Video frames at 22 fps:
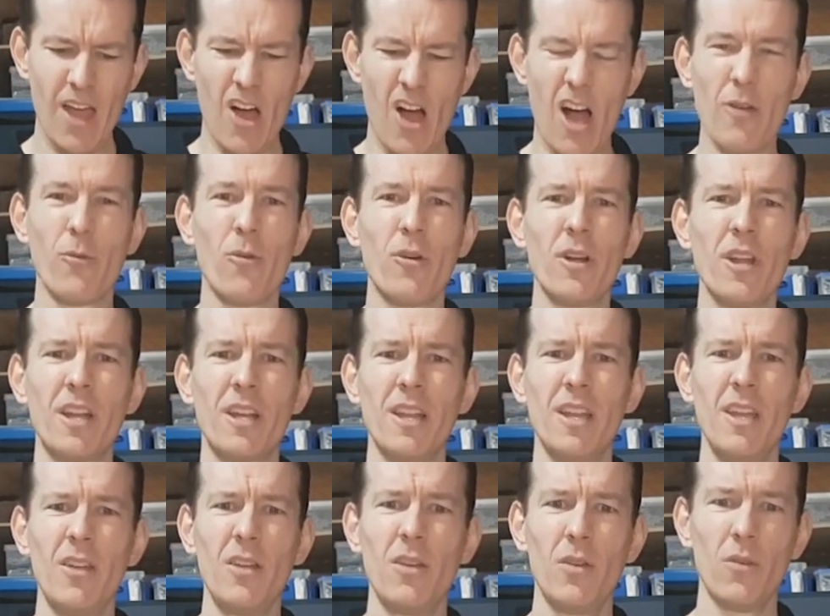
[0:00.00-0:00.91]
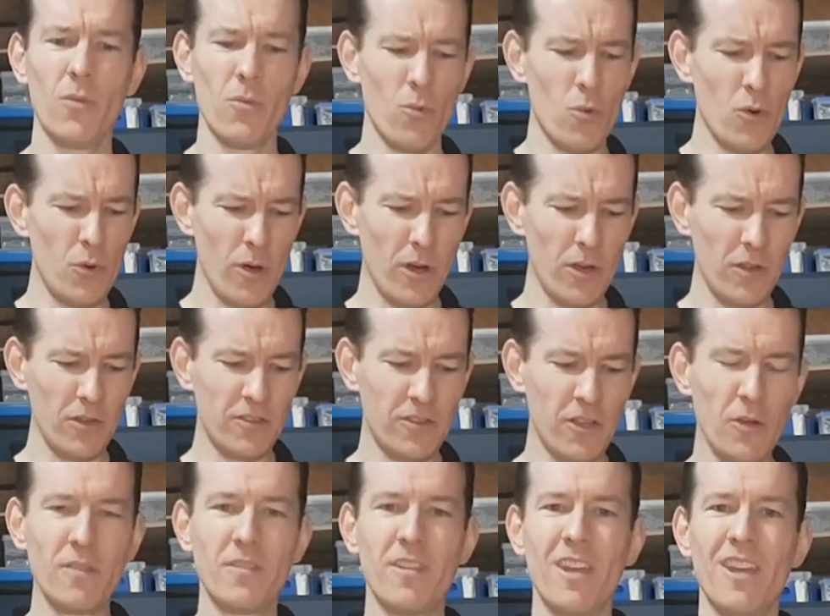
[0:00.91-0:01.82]
Ironically, woodworkers
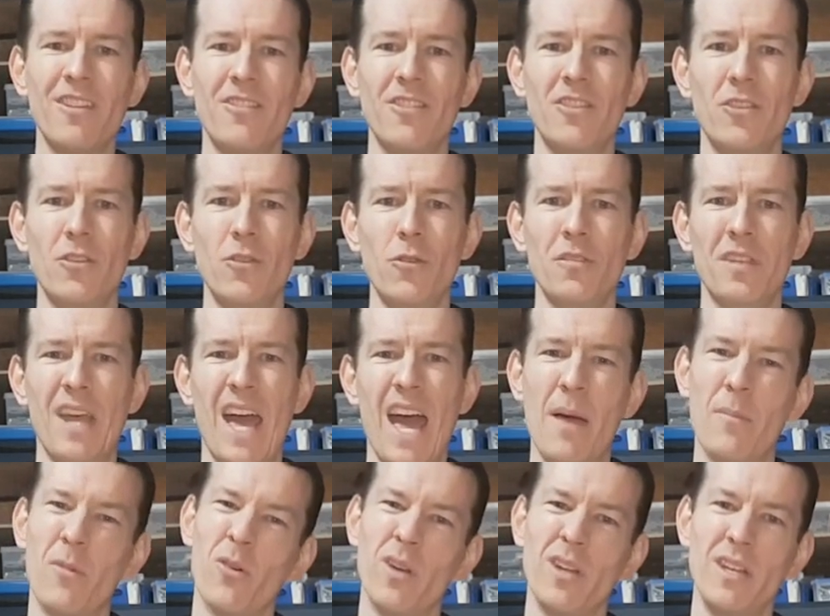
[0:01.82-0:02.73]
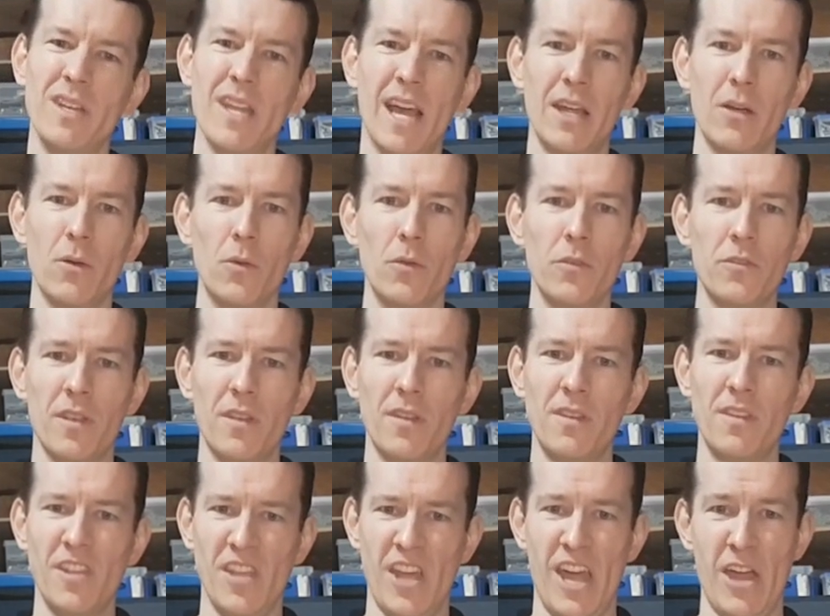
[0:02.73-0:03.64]
don't tend to use hammer and nails
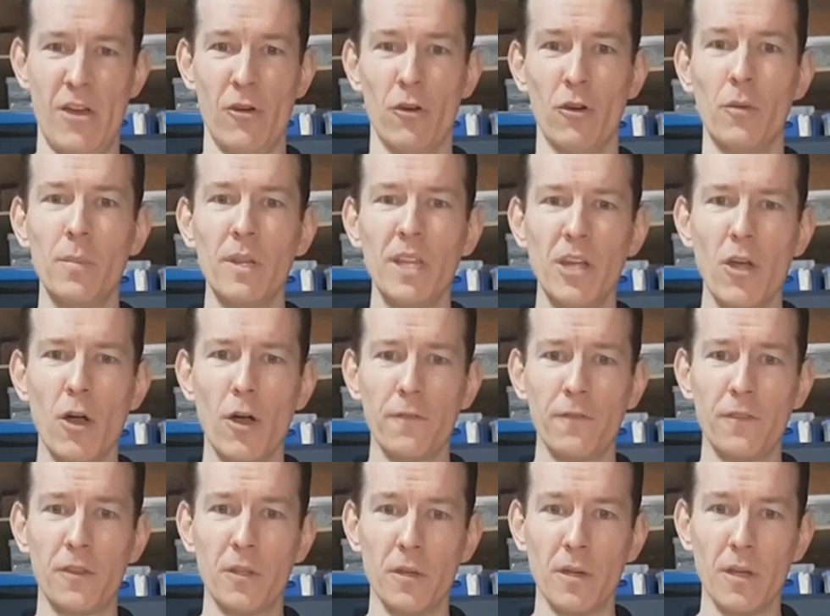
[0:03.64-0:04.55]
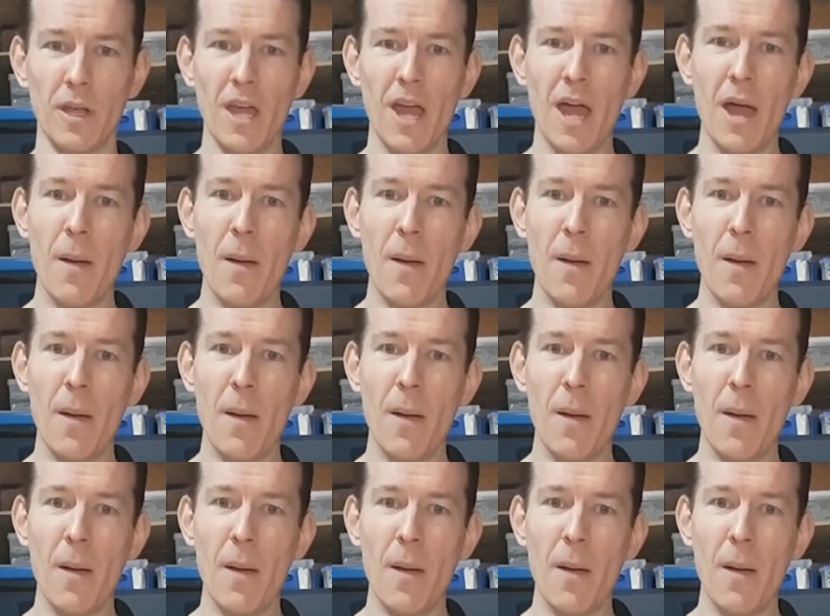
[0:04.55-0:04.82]
terribly often.